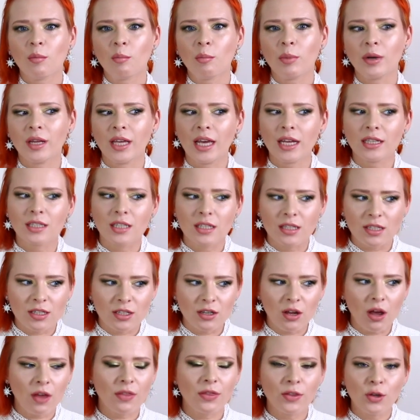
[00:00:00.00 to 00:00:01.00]
but yet it's
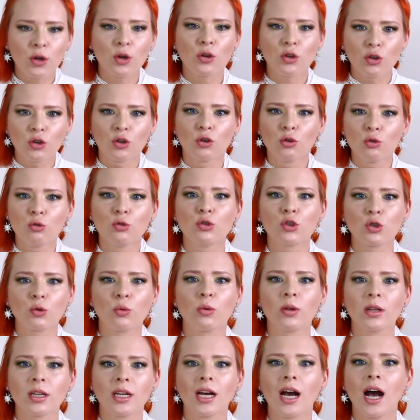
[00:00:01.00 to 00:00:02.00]
not your
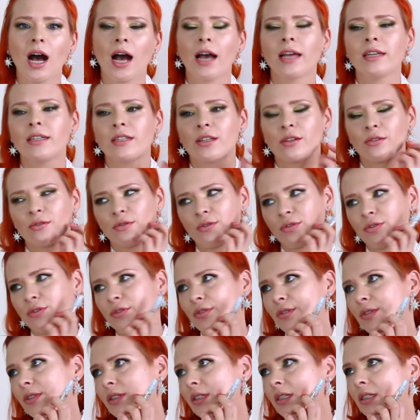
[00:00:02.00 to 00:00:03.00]
usual kind
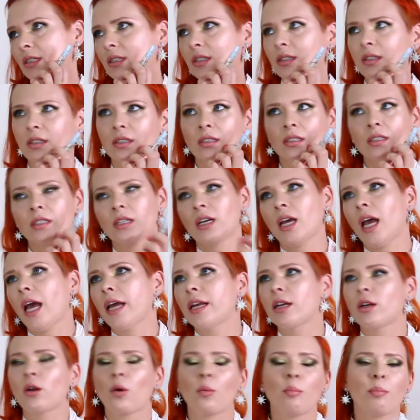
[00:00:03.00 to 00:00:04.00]
of, I
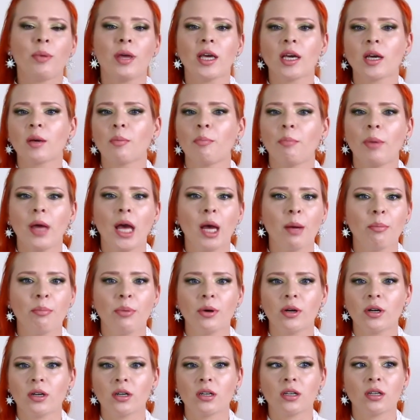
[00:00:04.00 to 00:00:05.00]
don't know, pink
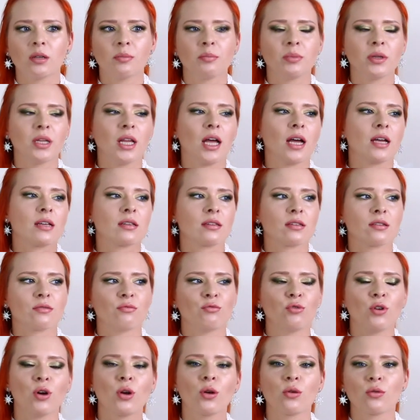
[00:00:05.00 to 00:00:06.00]
pepper plus
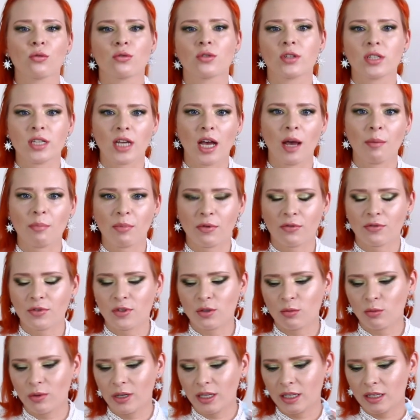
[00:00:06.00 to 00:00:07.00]
rose type of
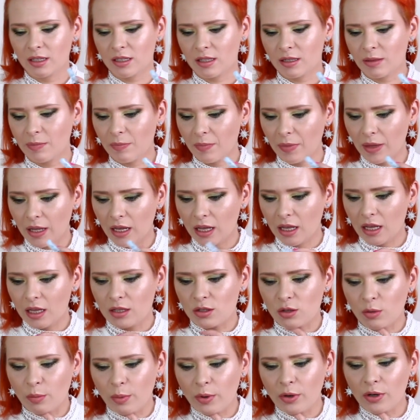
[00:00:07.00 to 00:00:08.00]
sweets.
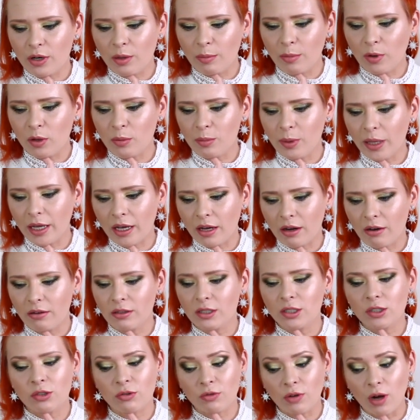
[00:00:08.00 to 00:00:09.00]
So bergamot,
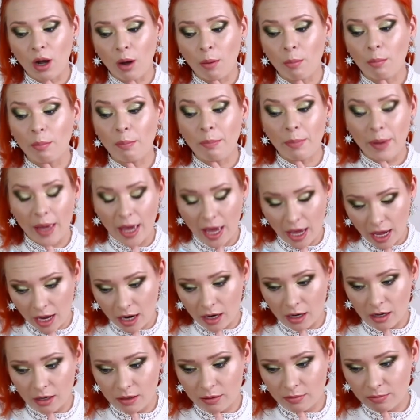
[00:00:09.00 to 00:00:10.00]
blackcurrant, rum,
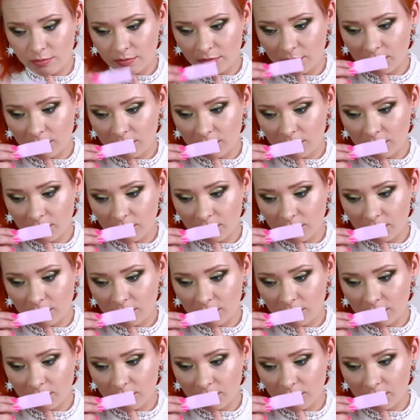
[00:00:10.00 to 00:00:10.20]
pear.